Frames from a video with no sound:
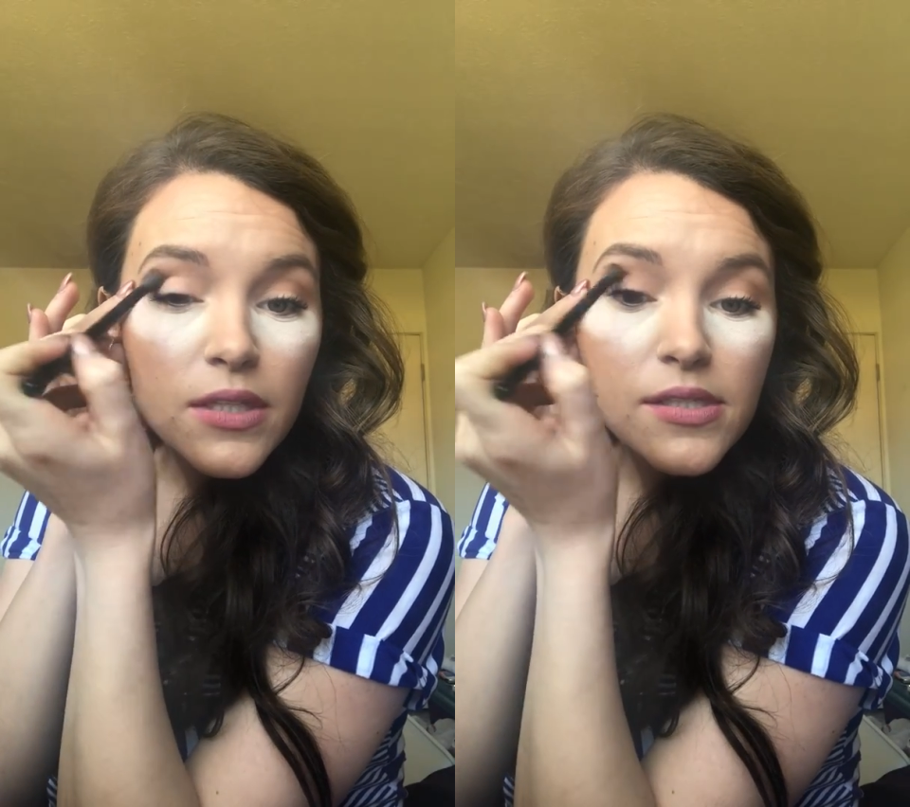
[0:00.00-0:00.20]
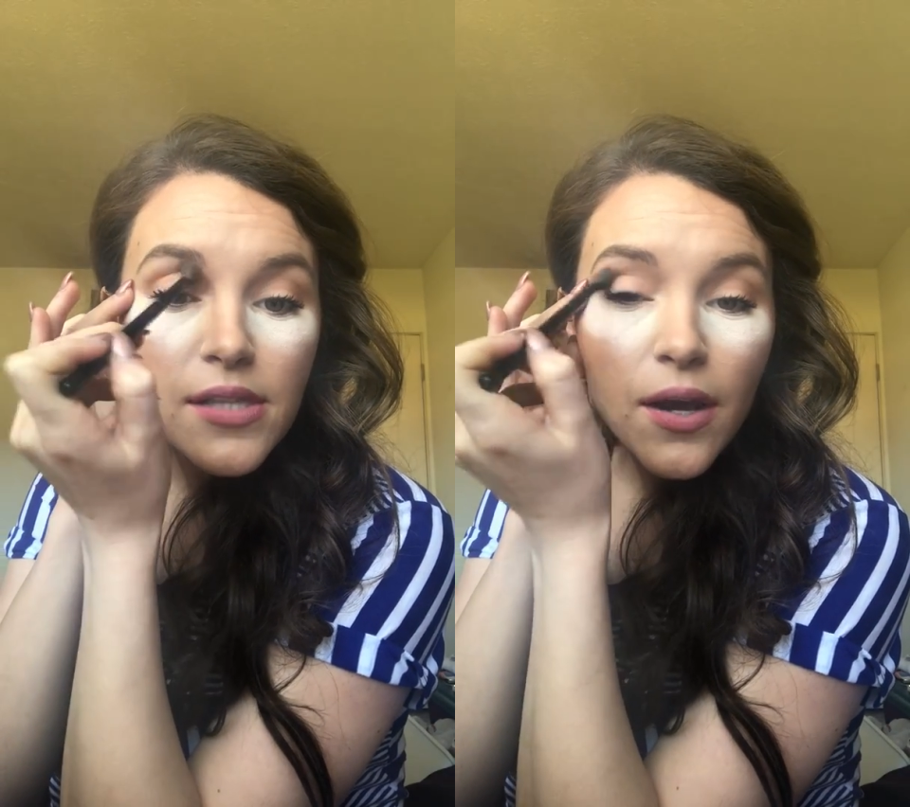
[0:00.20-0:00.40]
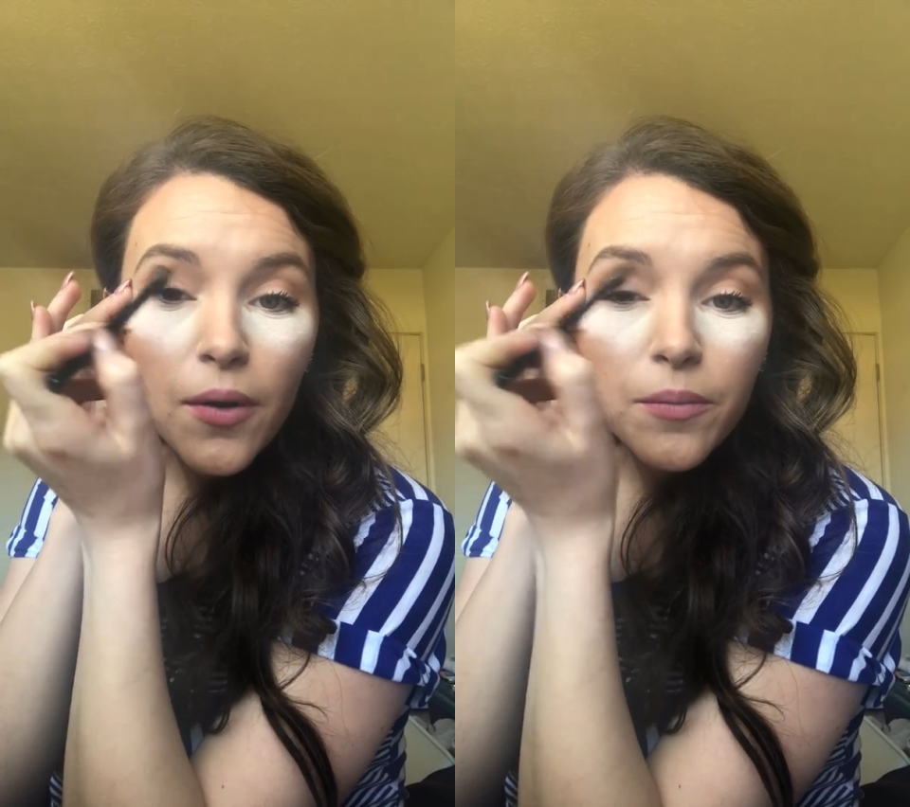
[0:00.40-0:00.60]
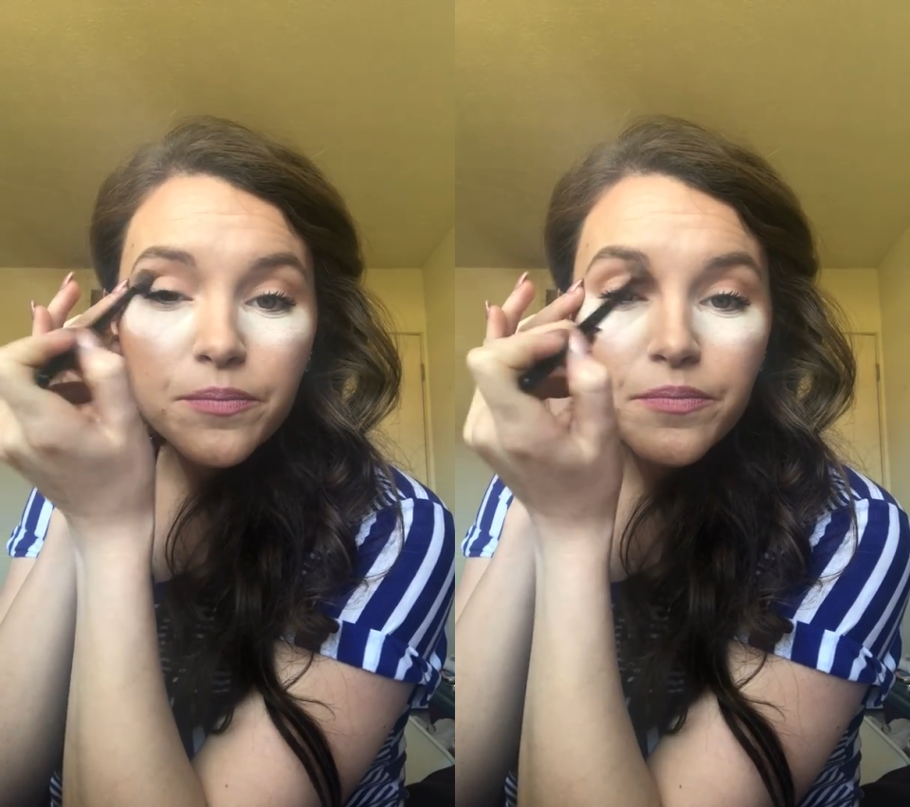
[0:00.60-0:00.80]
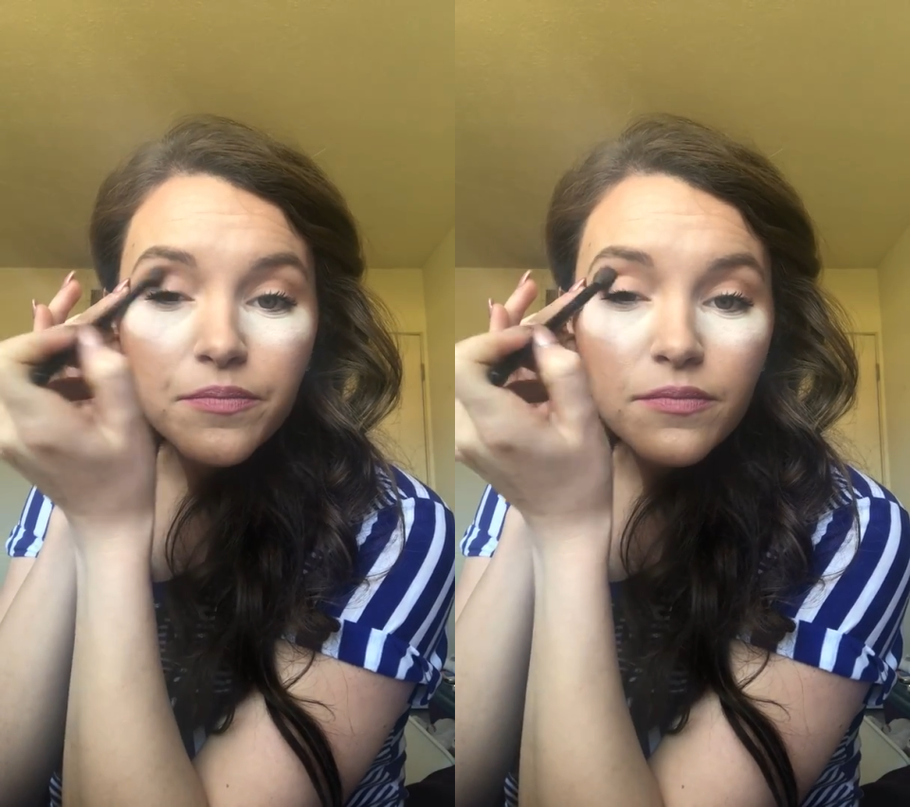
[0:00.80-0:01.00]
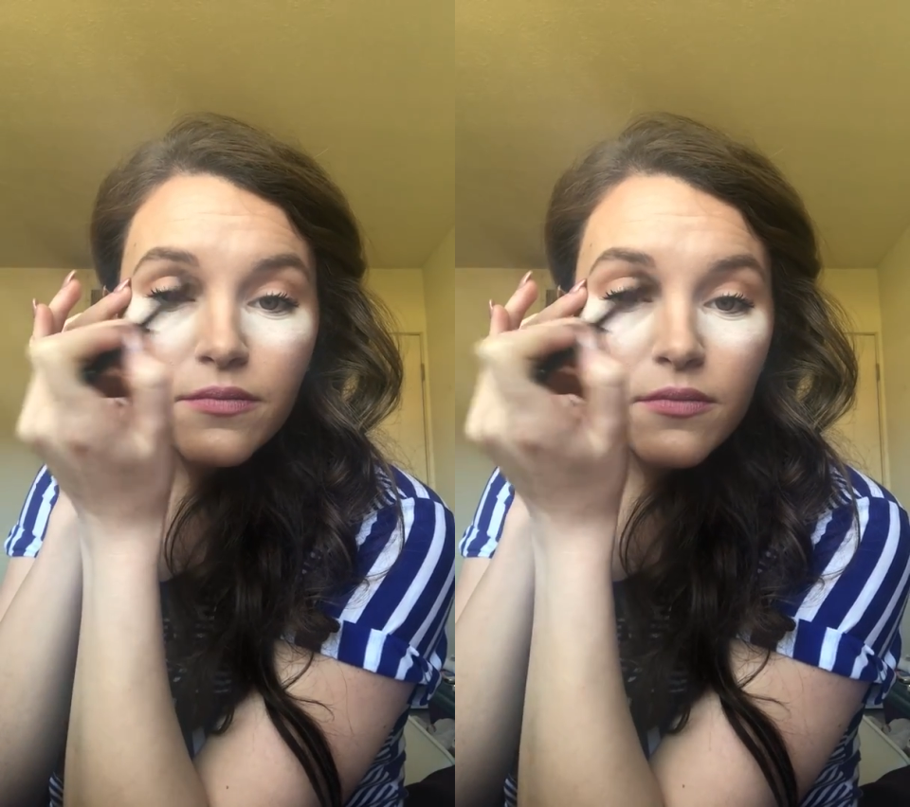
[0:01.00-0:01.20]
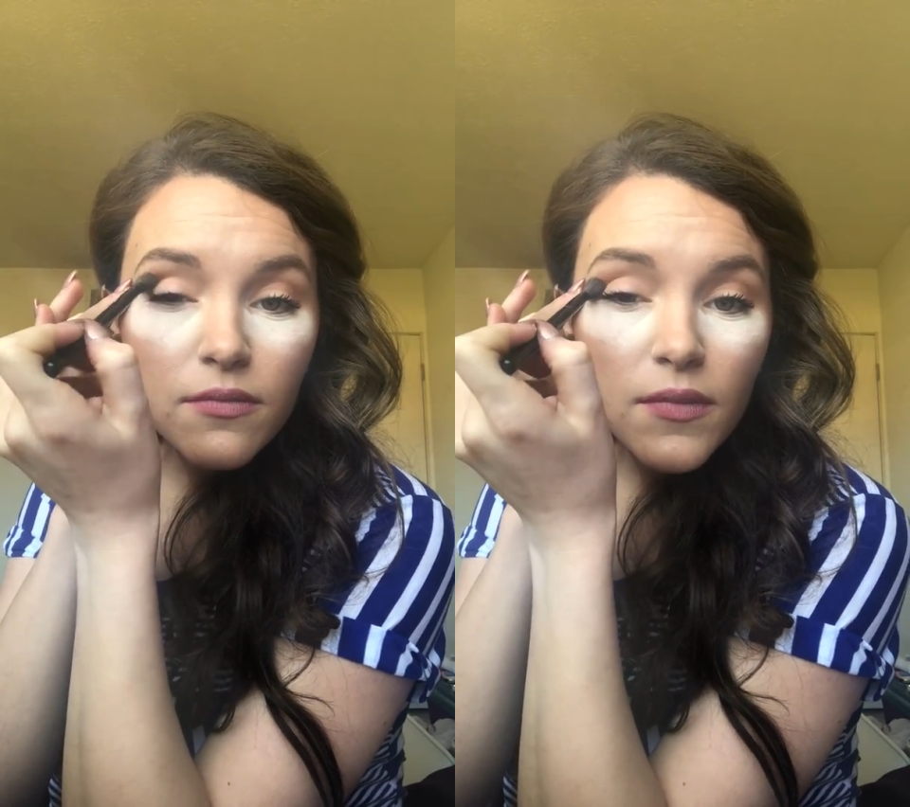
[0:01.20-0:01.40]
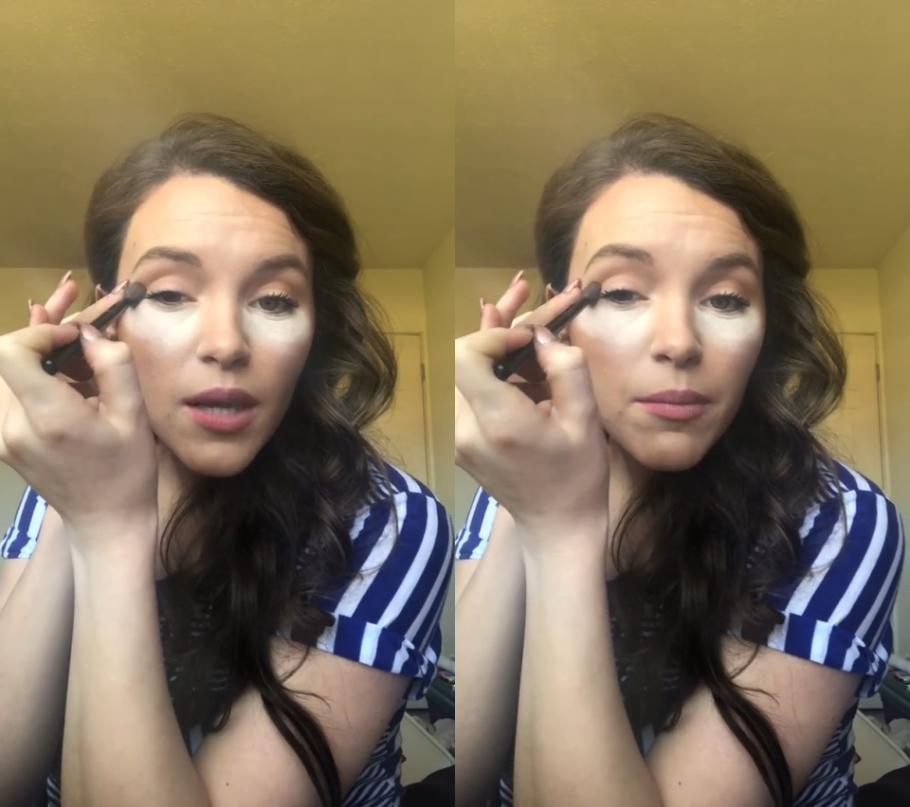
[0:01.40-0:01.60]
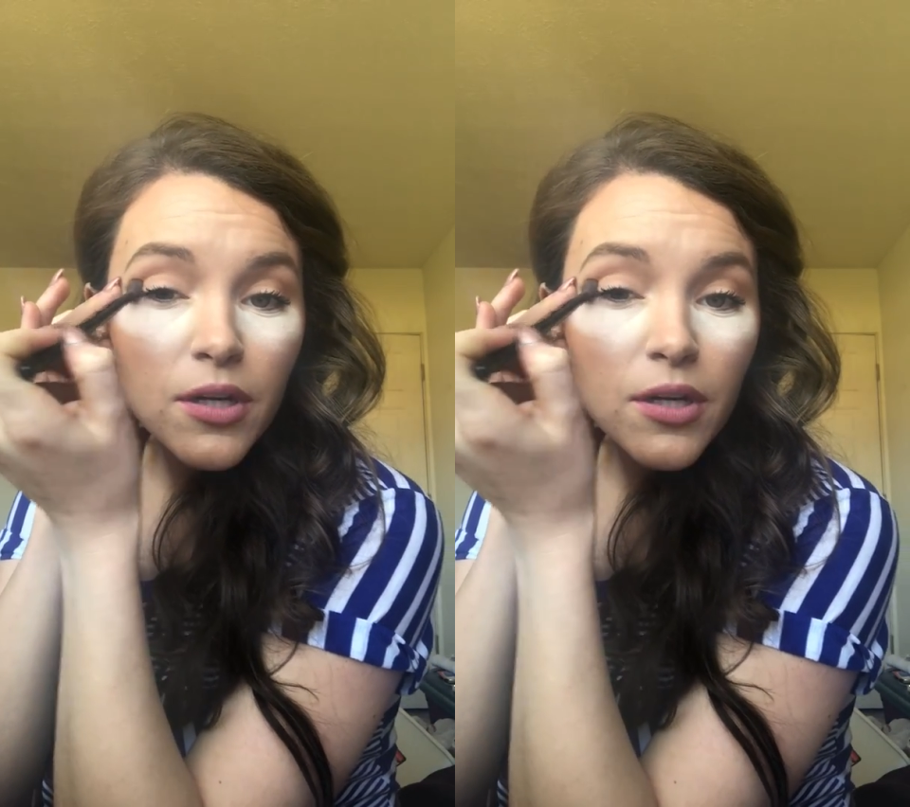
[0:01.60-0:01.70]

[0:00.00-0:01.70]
So I'm